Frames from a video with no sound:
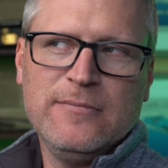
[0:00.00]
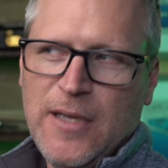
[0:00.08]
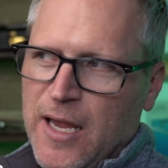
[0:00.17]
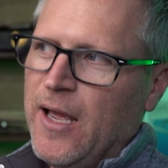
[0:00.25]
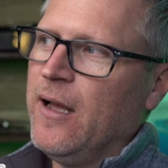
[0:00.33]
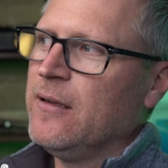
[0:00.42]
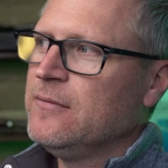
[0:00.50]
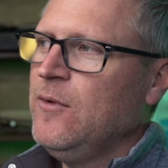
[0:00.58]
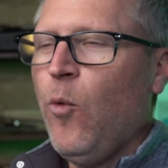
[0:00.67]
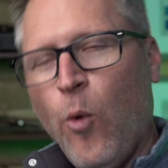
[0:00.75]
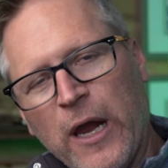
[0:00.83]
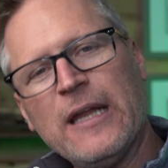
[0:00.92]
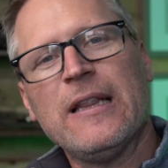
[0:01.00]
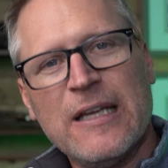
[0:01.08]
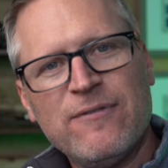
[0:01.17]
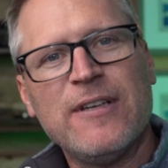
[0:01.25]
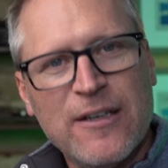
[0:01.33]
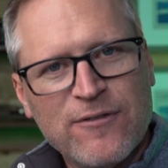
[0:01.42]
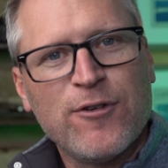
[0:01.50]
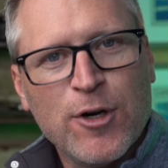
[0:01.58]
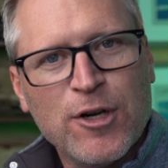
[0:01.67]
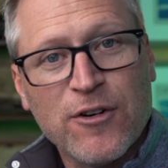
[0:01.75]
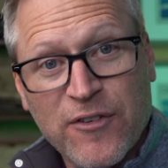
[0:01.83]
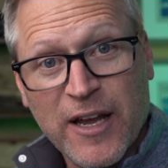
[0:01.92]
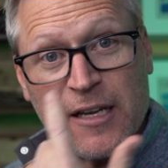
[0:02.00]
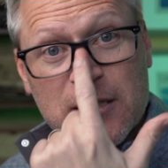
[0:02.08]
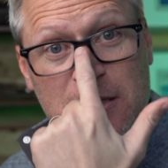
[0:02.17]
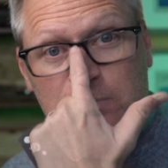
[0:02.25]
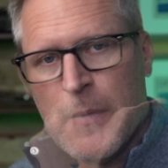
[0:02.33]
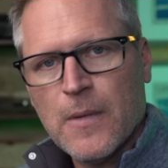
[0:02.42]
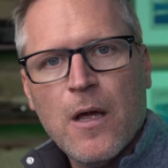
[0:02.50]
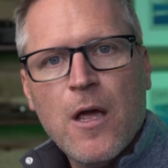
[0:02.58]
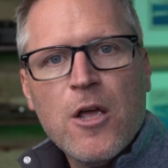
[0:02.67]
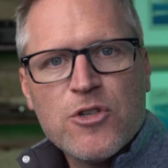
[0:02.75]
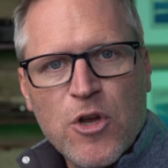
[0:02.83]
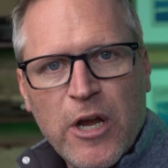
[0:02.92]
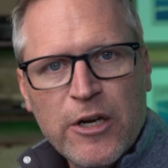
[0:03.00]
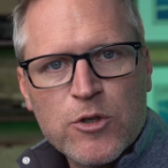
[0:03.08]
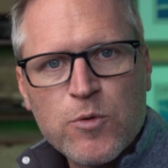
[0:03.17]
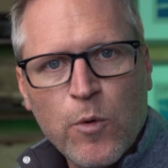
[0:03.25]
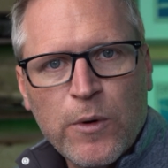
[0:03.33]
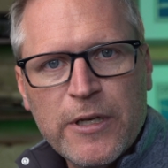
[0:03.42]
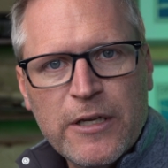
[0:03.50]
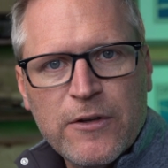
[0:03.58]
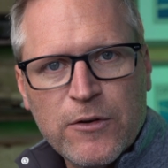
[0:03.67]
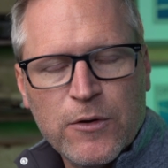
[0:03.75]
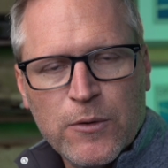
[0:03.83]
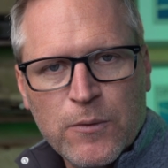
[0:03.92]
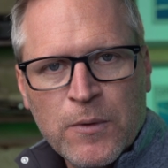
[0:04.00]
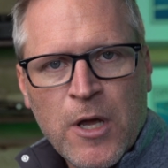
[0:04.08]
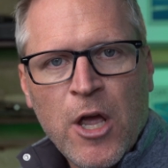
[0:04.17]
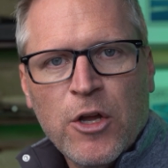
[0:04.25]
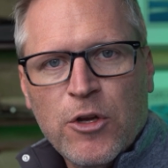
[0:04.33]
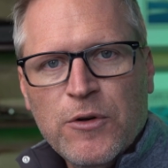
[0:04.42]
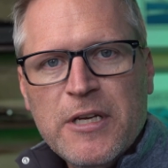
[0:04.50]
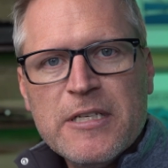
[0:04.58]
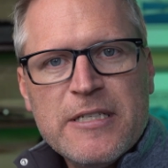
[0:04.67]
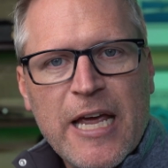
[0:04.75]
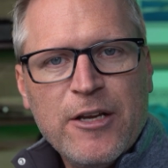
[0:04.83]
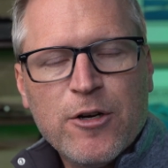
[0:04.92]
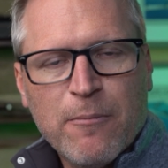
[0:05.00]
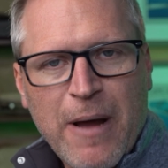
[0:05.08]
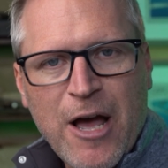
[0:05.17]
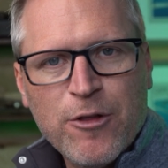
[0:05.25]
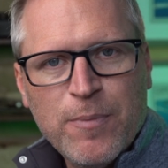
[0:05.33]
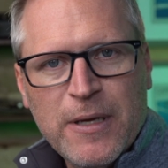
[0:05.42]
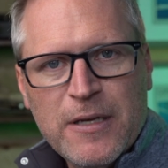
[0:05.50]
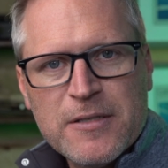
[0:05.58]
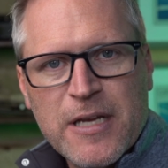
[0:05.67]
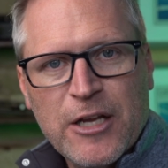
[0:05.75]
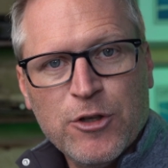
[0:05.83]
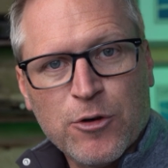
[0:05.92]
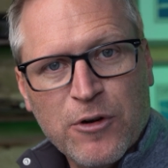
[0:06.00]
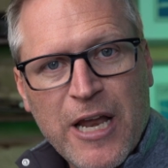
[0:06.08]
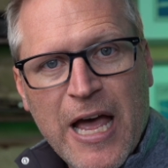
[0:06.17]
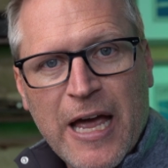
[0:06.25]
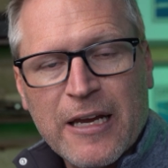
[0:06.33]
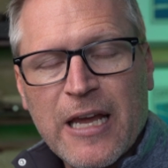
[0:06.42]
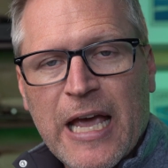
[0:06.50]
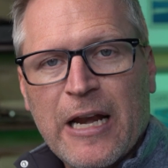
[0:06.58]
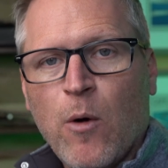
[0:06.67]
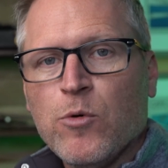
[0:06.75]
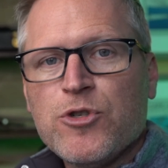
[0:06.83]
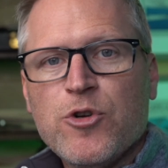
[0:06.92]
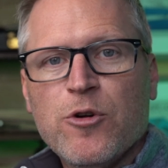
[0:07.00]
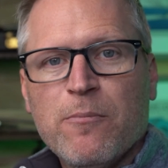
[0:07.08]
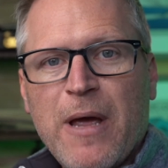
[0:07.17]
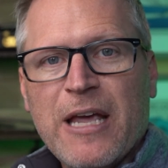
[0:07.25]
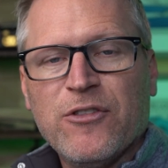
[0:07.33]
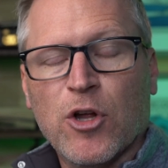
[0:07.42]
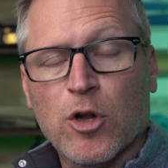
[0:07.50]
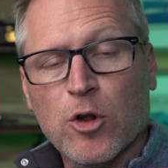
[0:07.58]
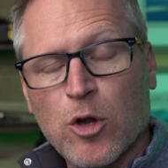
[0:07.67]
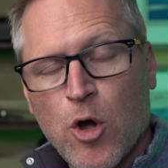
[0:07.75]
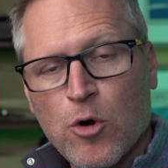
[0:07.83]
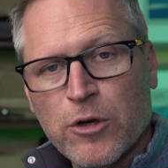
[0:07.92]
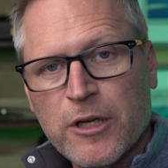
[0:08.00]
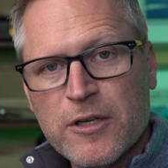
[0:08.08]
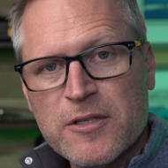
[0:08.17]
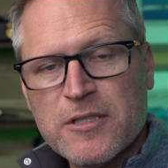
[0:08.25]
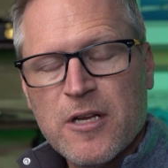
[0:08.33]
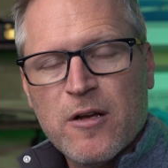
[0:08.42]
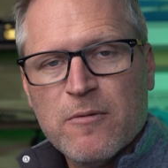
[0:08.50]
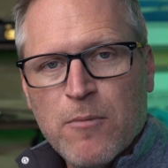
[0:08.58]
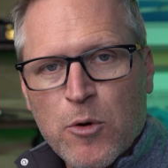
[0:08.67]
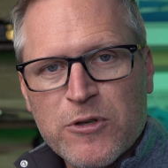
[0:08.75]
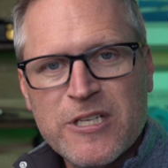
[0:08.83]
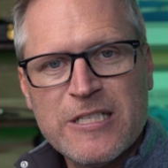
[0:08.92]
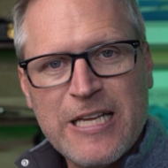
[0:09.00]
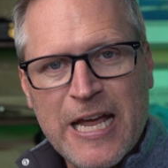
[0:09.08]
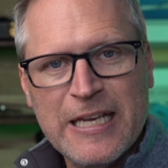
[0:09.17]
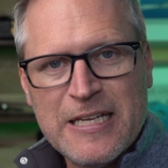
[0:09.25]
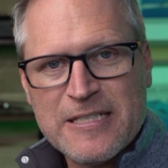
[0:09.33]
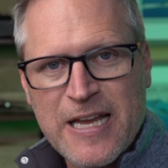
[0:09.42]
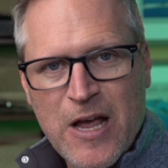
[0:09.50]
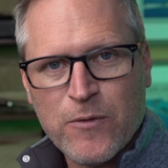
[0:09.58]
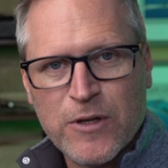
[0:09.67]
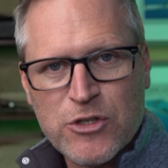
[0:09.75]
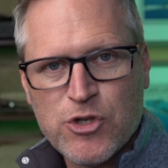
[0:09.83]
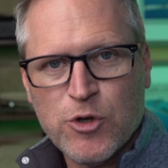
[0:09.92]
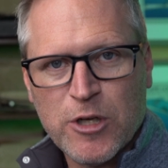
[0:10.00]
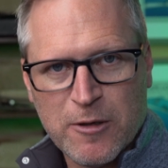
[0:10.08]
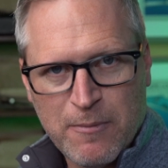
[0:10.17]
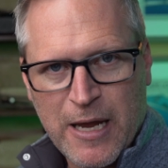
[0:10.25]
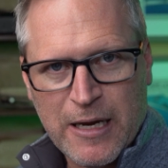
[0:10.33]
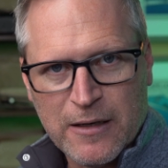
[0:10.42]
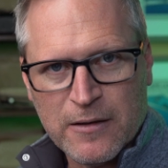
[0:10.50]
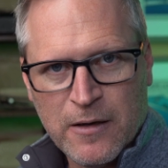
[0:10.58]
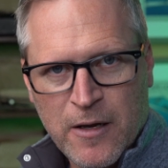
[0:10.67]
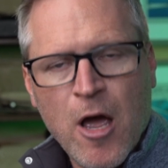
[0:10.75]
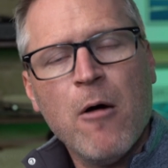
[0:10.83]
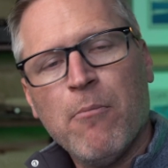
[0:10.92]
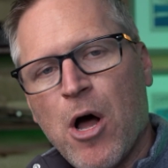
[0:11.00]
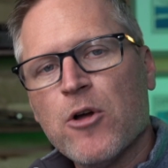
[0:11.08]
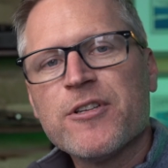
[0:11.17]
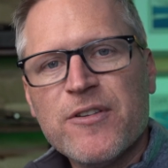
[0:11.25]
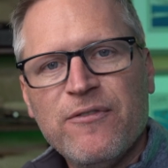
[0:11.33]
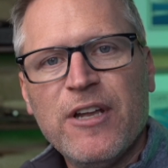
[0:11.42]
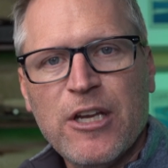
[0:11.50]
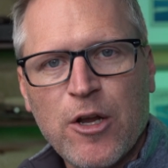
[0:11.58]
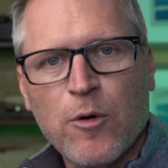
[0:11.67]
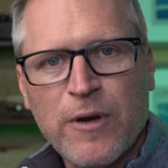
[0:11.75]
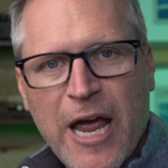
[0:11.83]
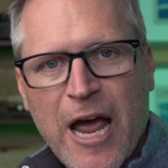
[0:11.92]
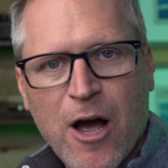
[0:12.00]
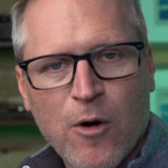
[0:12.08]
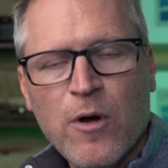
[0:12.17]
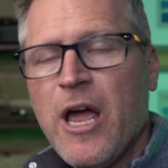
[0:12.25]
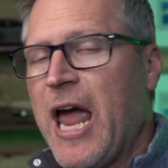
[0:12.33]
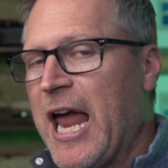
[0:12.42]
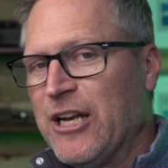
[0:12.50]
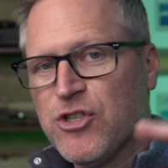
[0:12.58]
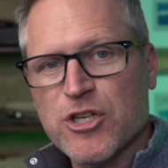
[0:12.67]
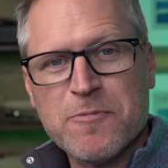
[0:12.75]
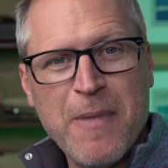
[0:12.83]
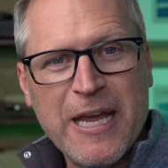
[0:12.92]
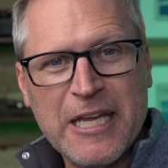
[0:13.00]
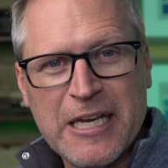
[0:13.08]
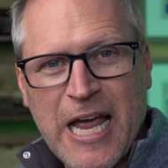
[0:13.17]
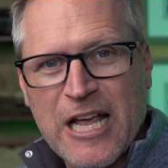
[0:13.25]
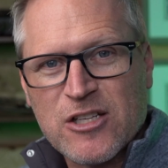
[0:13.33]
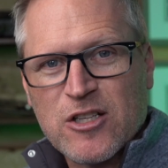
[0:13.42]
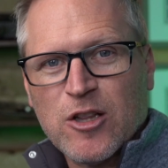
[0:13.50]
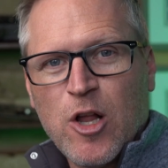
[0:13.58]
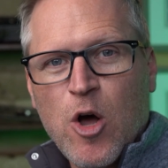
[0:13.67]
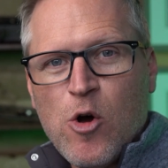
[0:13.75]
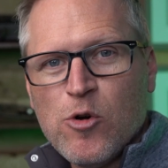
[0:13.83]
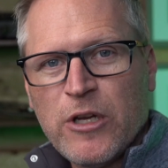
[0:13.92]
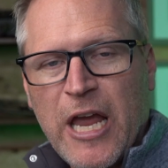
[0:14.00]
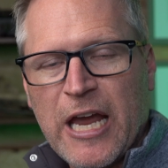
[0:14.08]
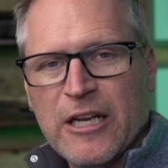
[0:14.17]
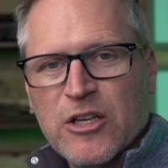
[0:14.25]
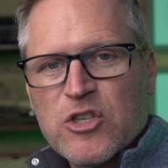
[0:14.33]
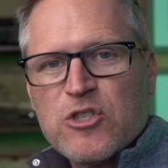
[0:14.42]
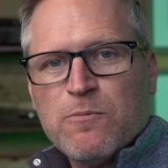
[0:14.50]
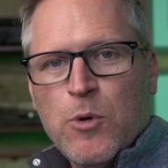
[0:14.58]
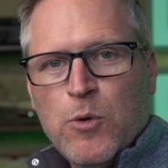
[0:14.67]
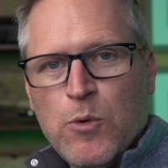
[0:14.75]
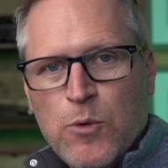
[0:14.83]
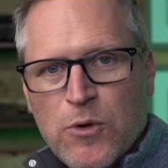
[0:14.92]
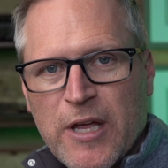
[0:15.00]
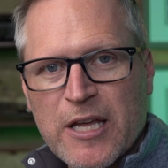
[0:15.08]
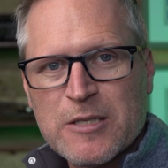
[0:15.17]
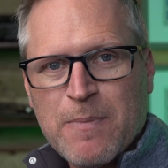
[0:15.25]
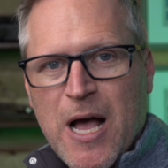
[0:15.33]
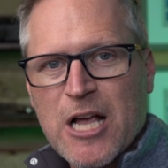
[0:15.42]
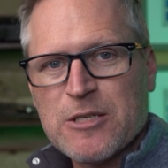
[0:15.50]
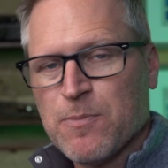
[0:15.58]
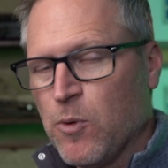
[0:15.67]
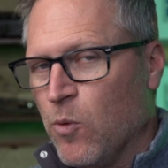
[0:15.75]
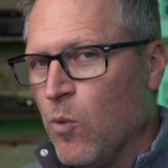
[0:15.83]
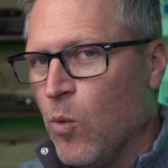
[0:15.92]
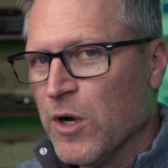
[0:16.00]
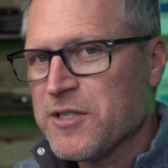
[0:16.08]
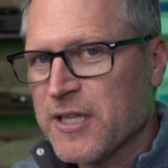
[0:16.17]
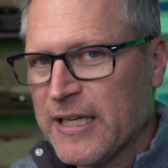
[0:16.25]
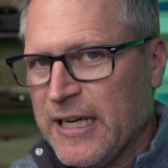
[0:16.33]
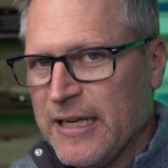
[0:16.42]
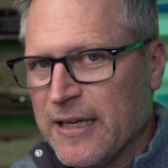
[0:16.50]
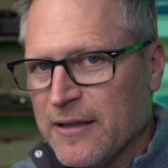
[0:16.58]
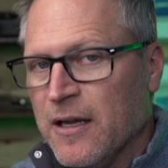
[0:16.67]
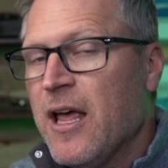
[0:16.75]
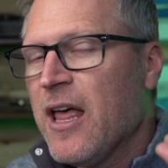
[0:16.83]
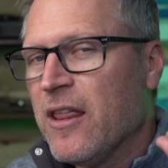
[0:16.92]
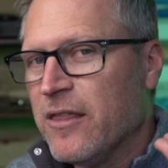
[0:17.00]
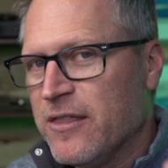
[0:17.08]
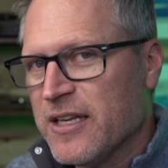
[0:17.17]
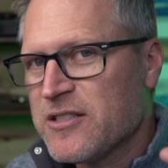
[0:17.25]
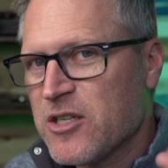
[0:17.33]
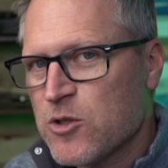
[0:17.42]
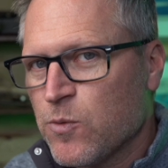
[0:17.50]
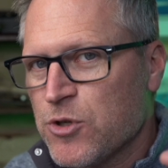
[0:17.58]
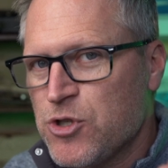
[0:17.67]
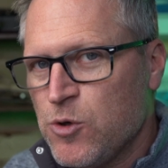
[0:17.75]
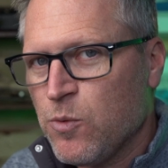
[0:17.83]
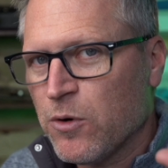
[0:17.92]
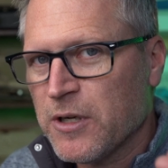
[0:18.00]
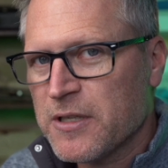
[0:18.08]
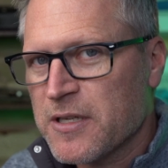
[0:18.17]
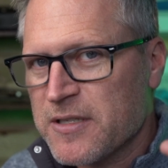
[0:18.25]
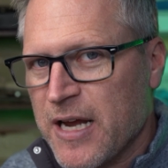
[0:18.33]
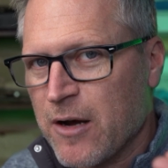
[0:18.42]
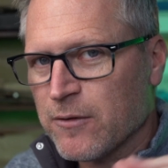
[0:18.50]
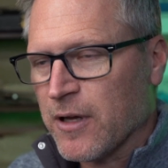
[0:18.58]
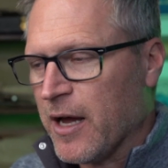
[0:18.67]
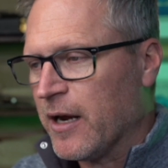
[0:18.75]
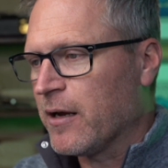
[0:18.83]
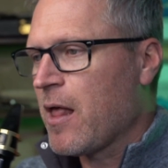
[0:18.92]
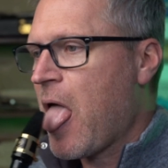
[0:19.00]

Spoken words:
Yeah, weightlifting for your face. So here's what we need to do. You need to take your mouthpiece and your neck, and I want you to make the longest, most steady sound that you can make. Pause the video now and just make it as long and as smooth as possible. Once again, this is what you want it to sound like.